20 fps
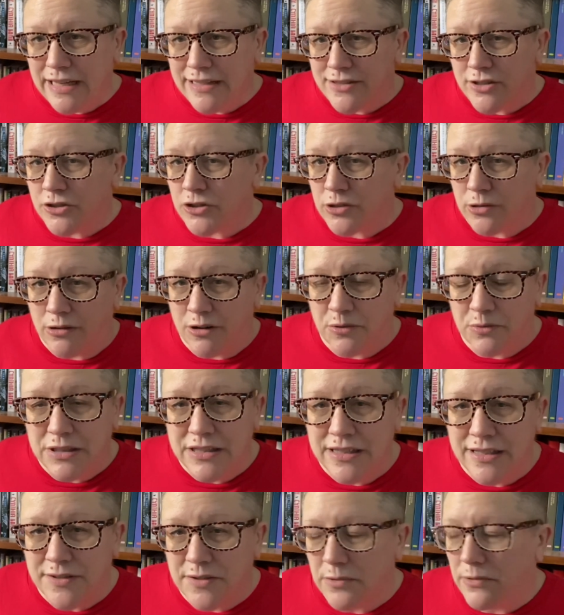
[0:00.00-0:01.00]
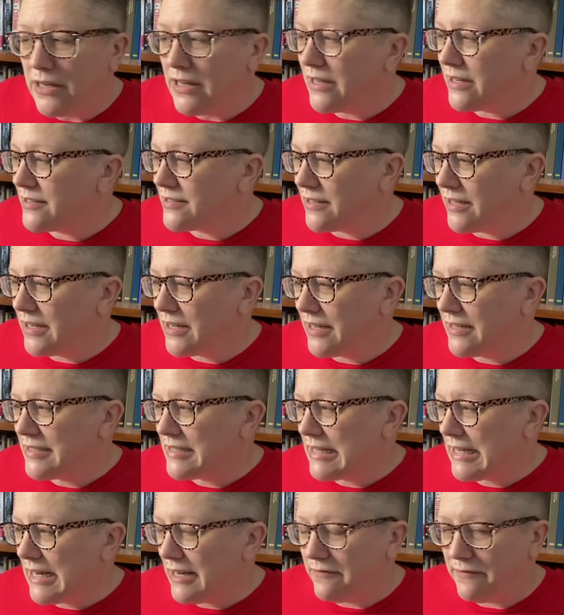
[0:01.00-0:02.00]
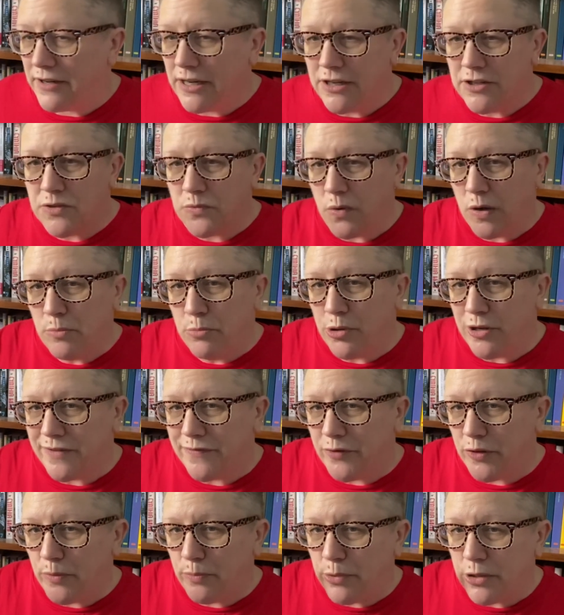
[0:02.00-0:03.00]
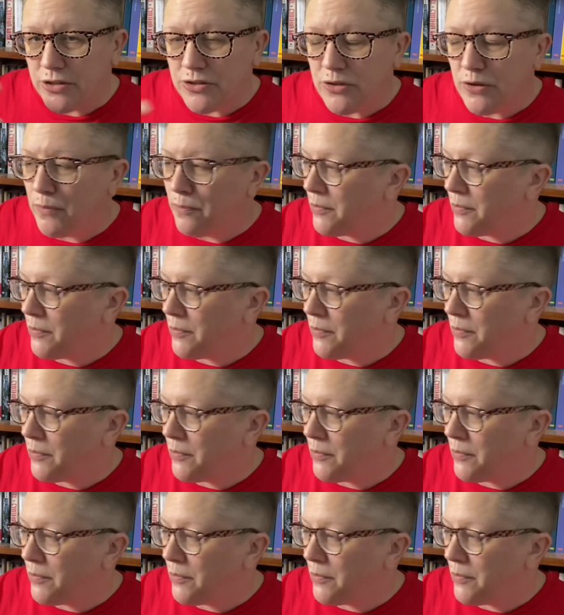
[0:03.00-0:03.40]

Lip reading: It's a short one this week because, like I said, I finished one book for the BookTube